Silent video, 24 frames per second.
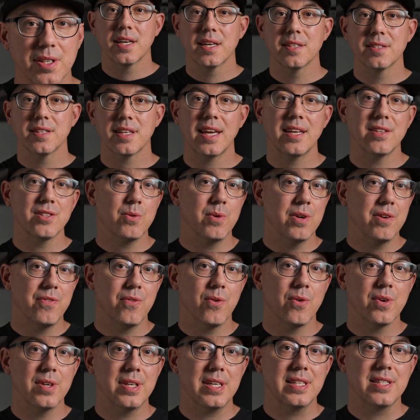Because again,
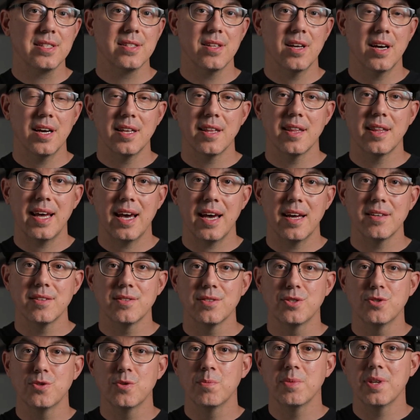24, it's not that
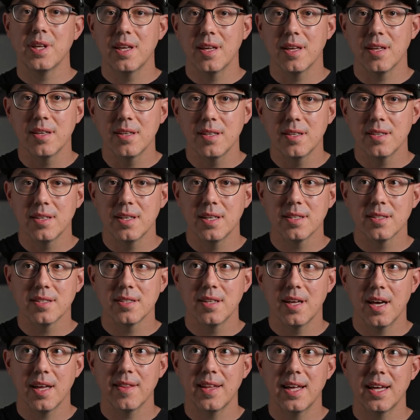zoomed in, it's
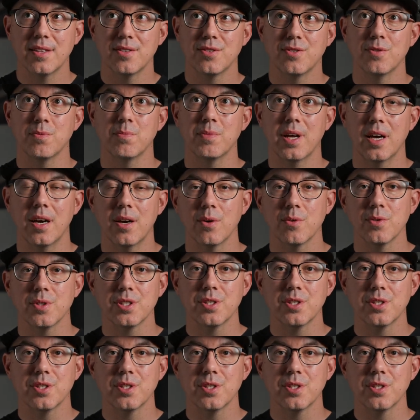not that zoomed out.